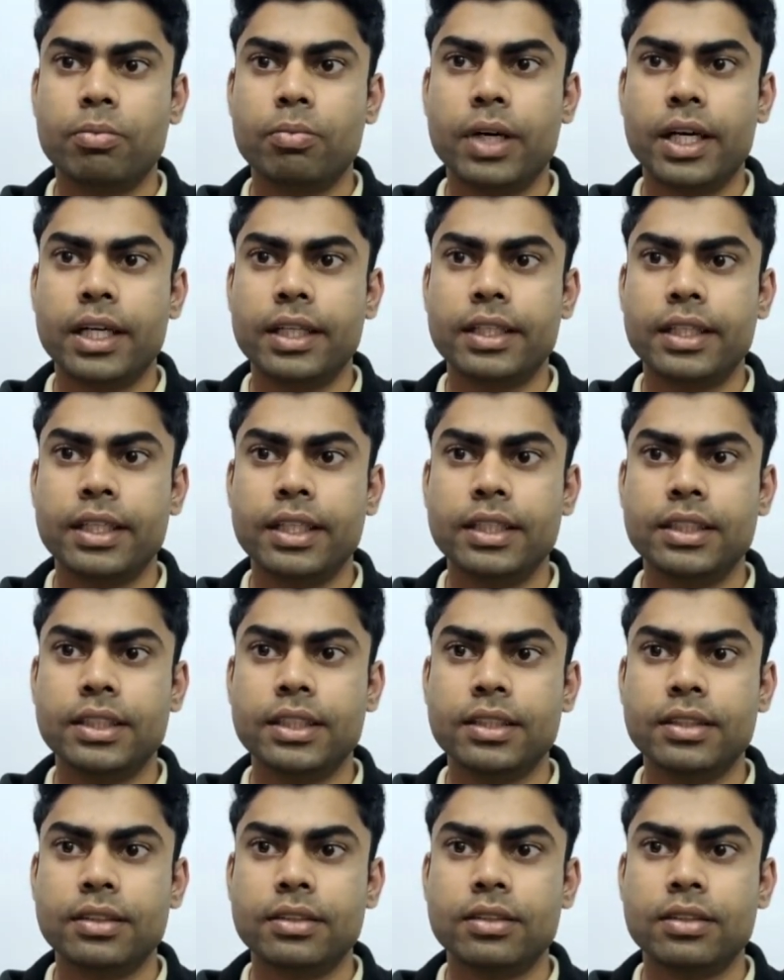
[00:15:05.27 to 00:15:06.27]
by
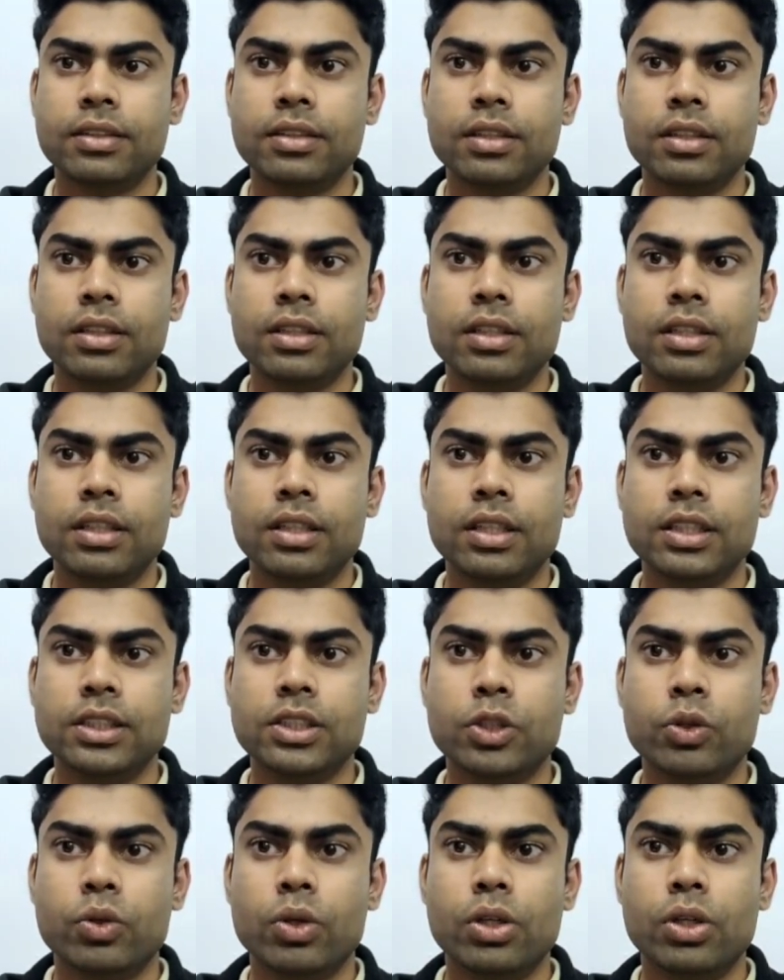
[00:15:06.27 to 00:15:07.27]
kj is
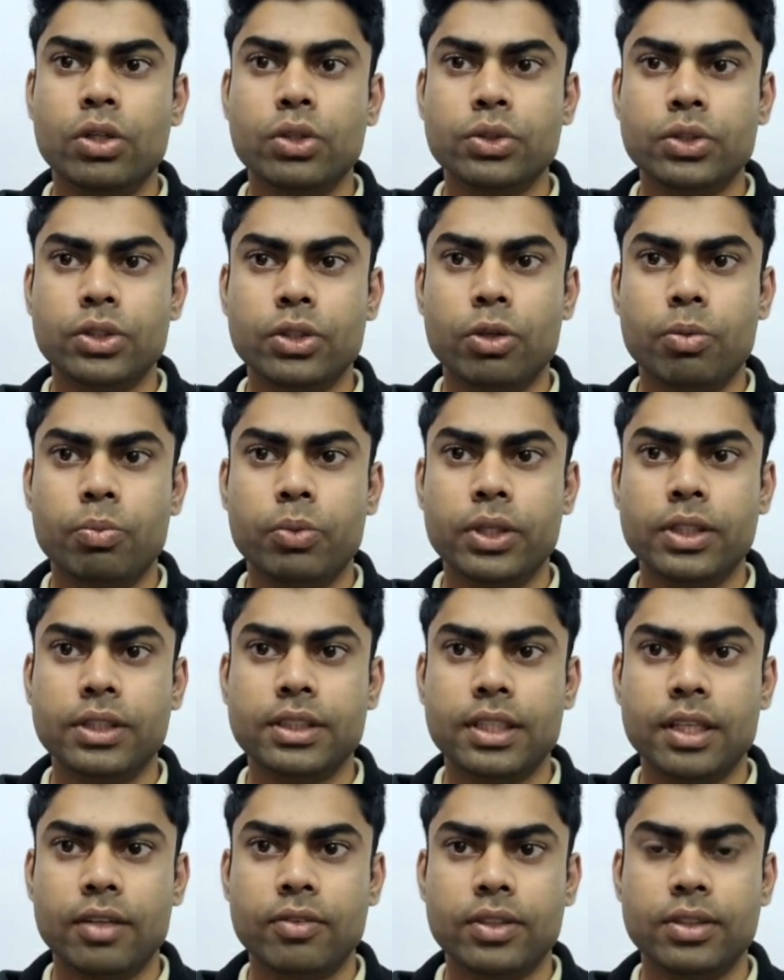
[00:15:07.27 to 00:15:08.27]
equal to
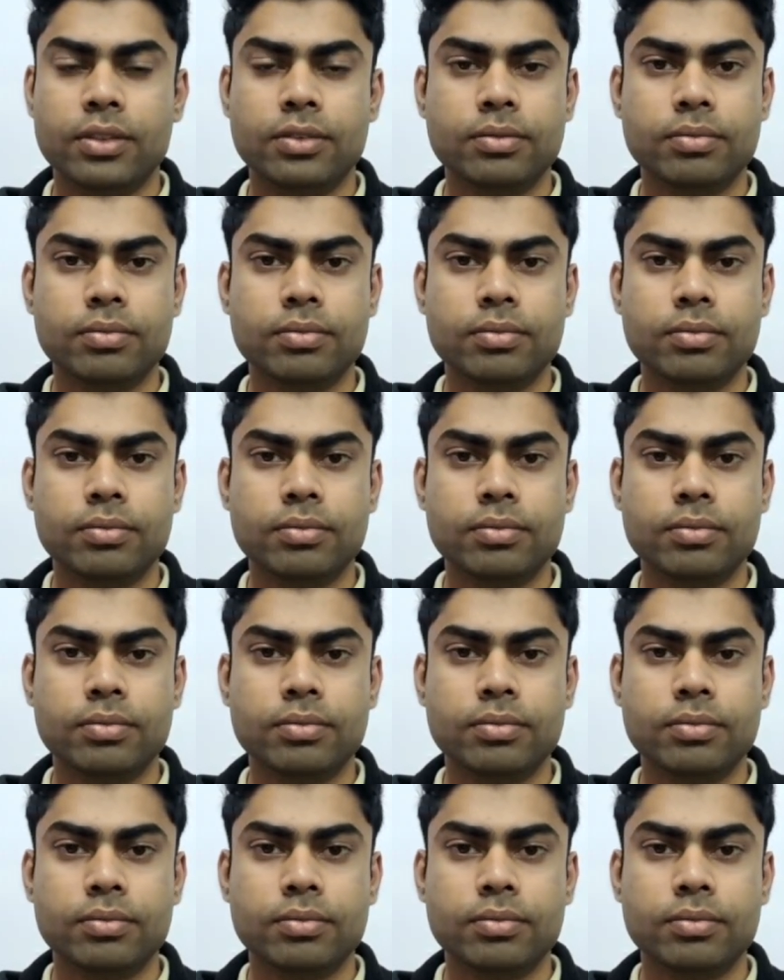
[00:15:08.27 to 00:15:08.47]
0.7.